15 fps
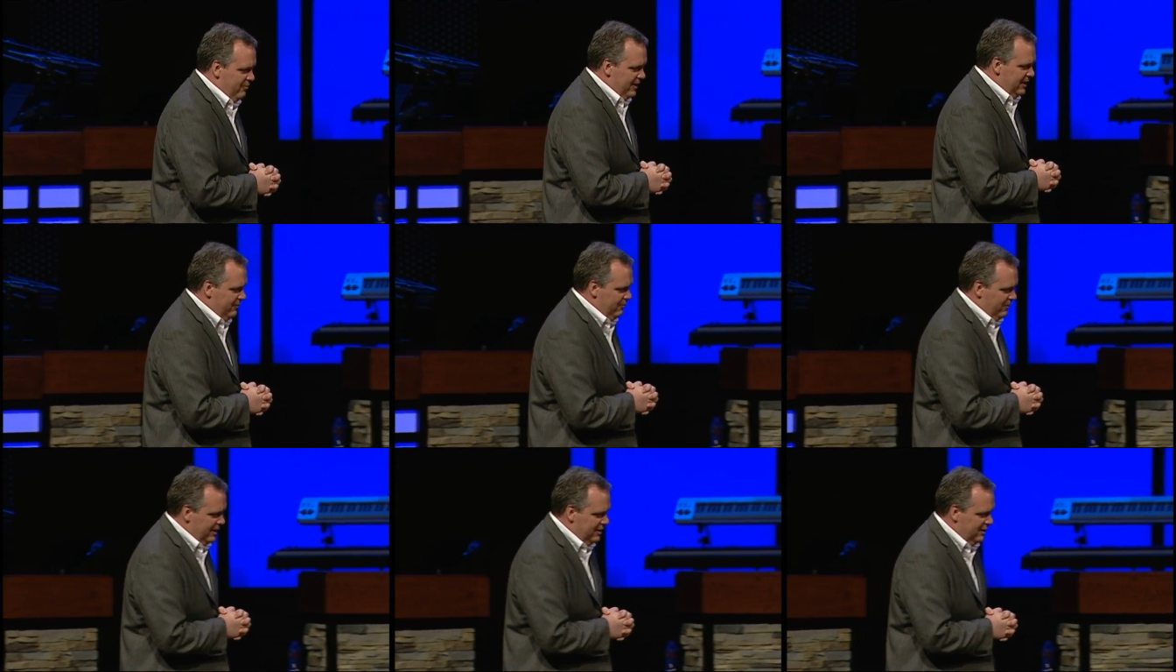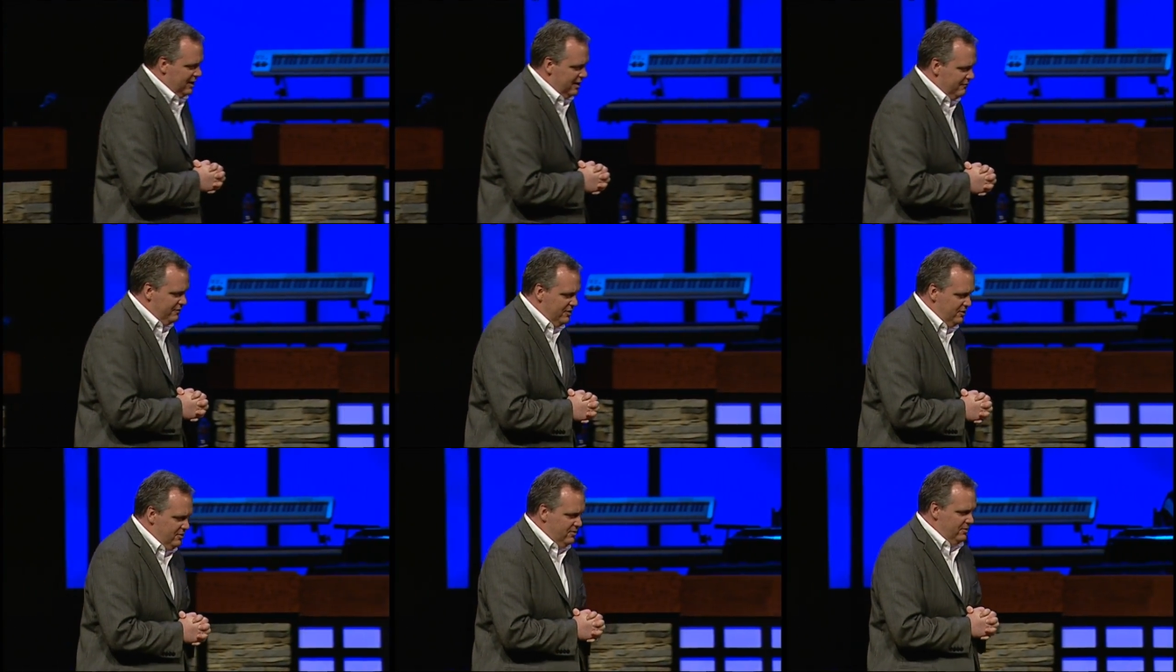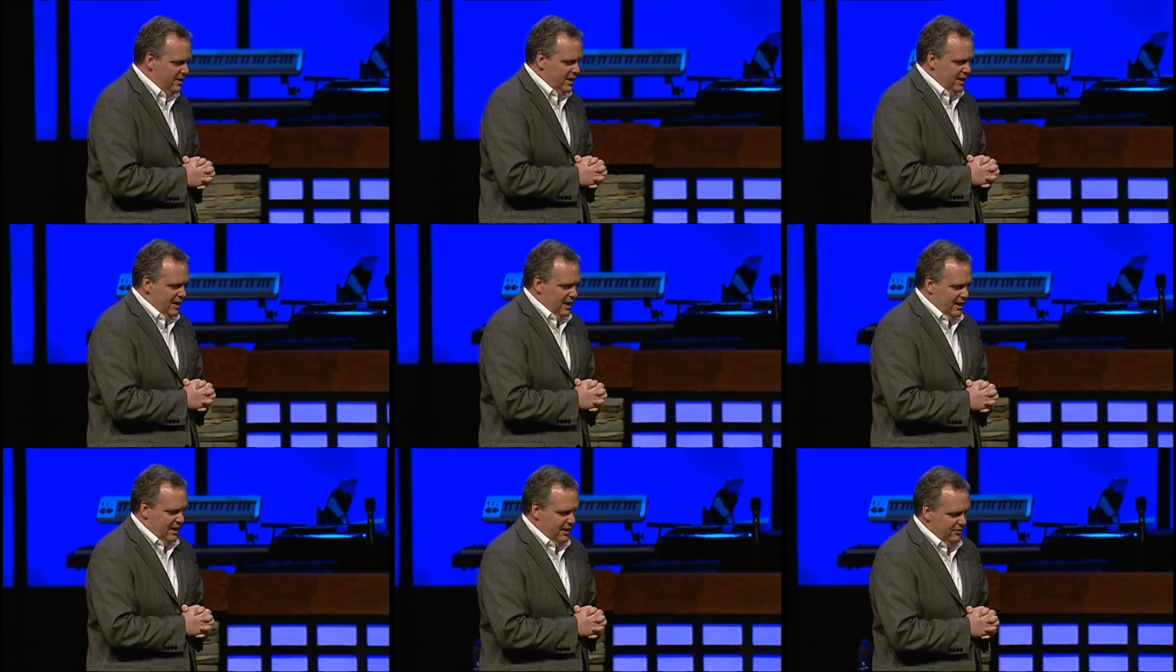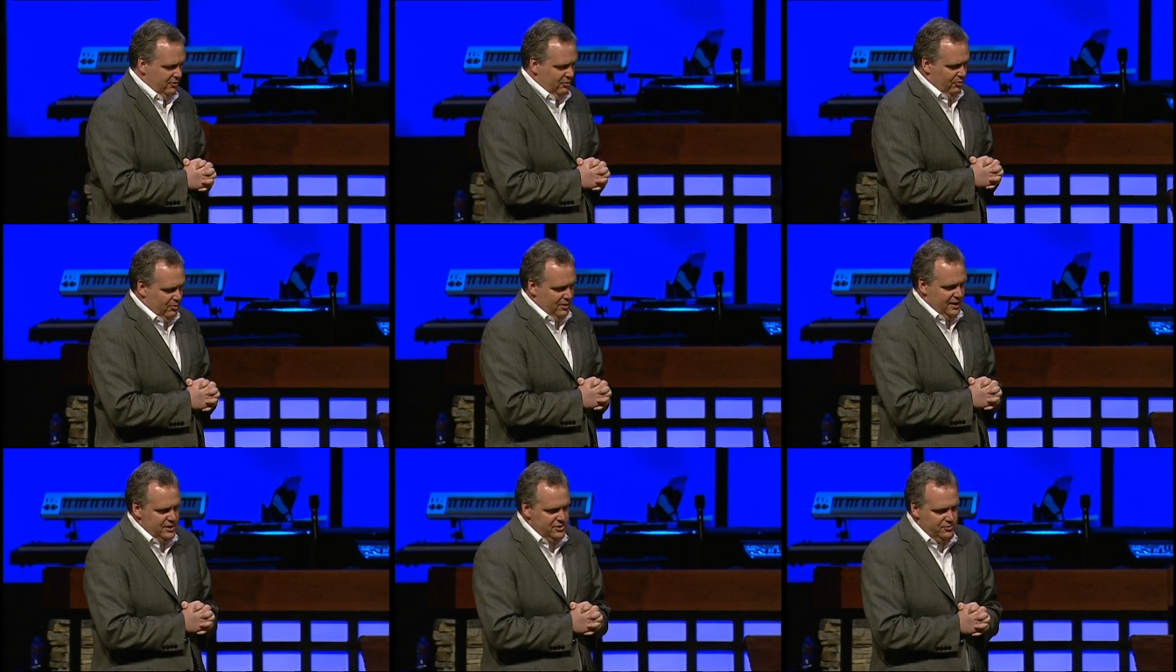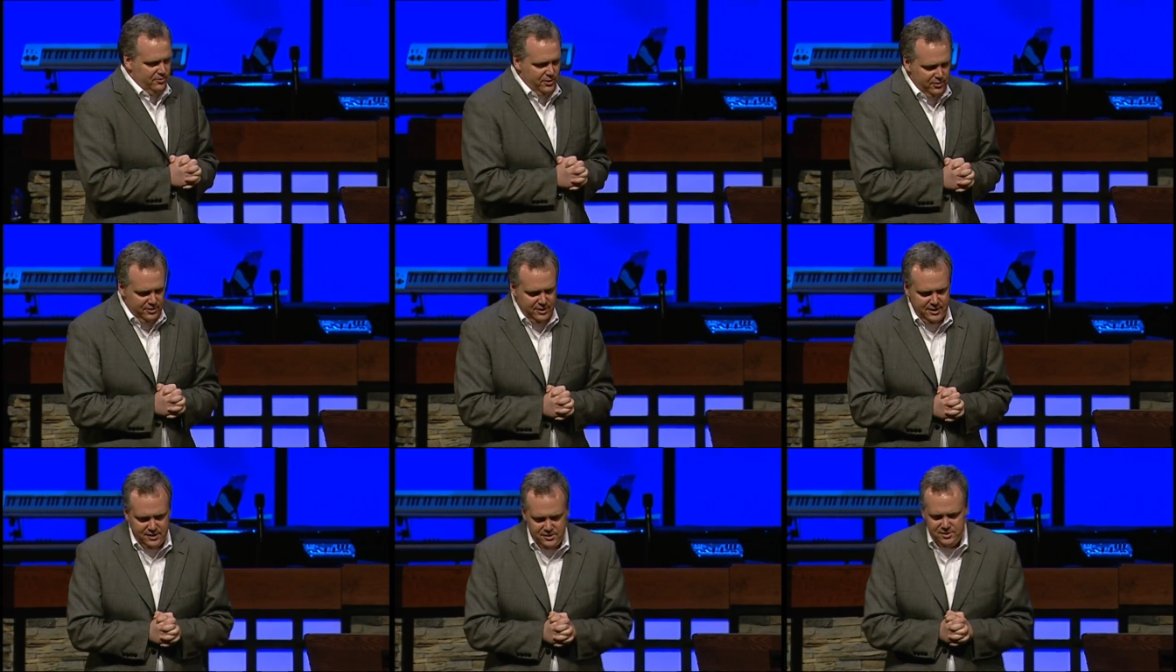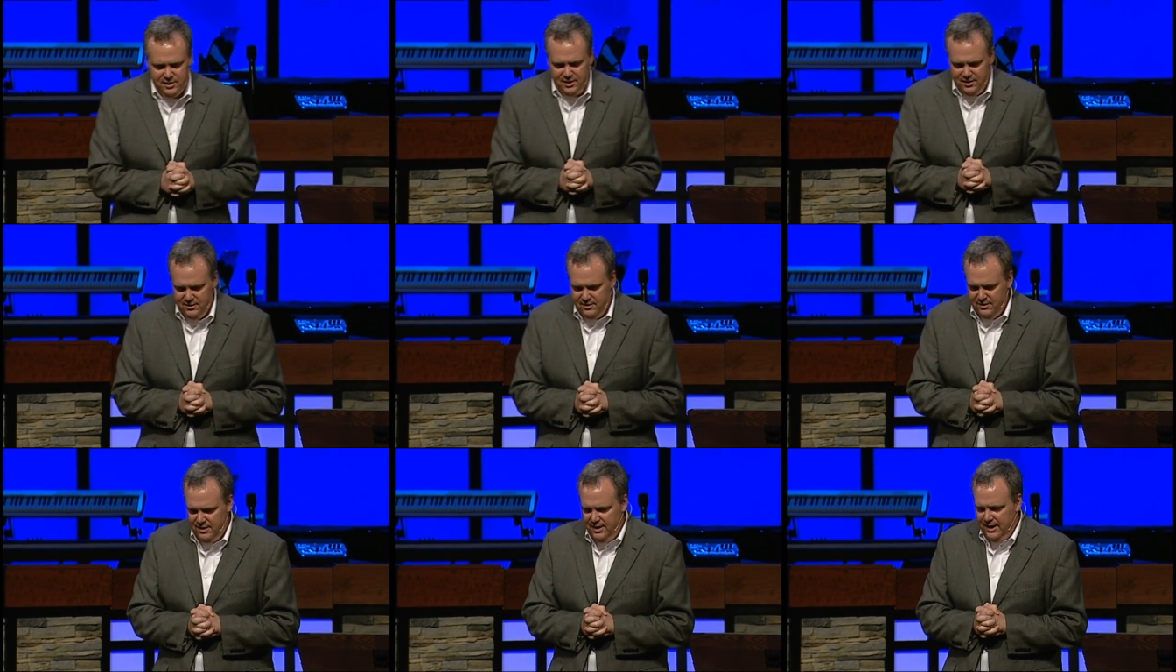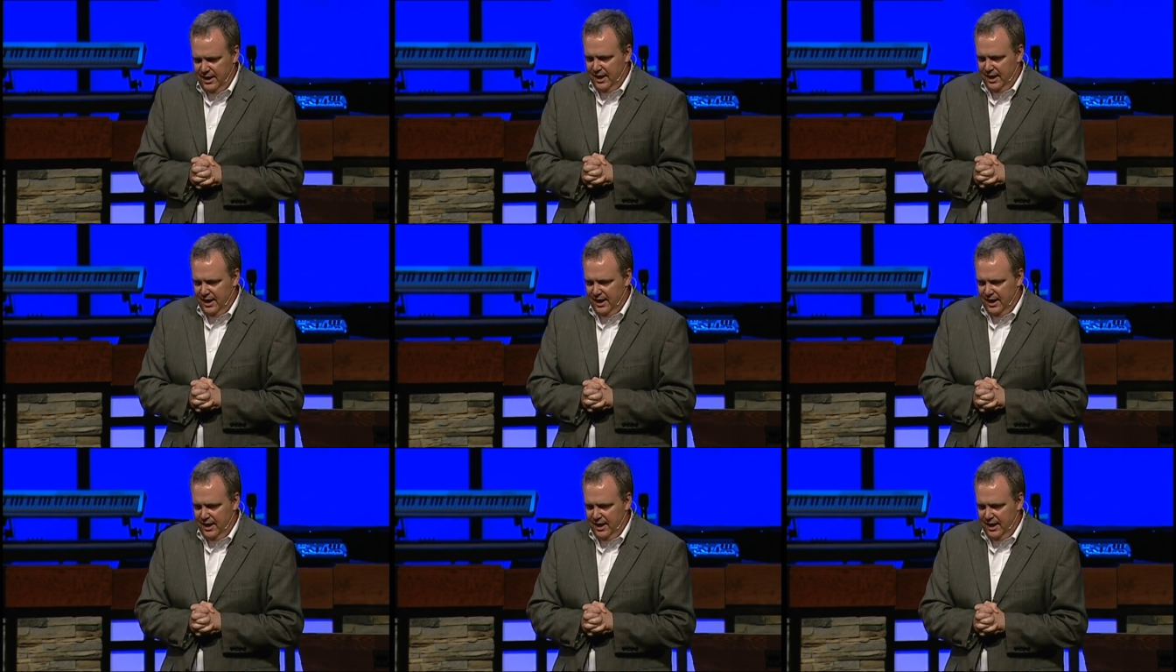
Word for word: We, we love you. Uh, the Lord has rooted us here.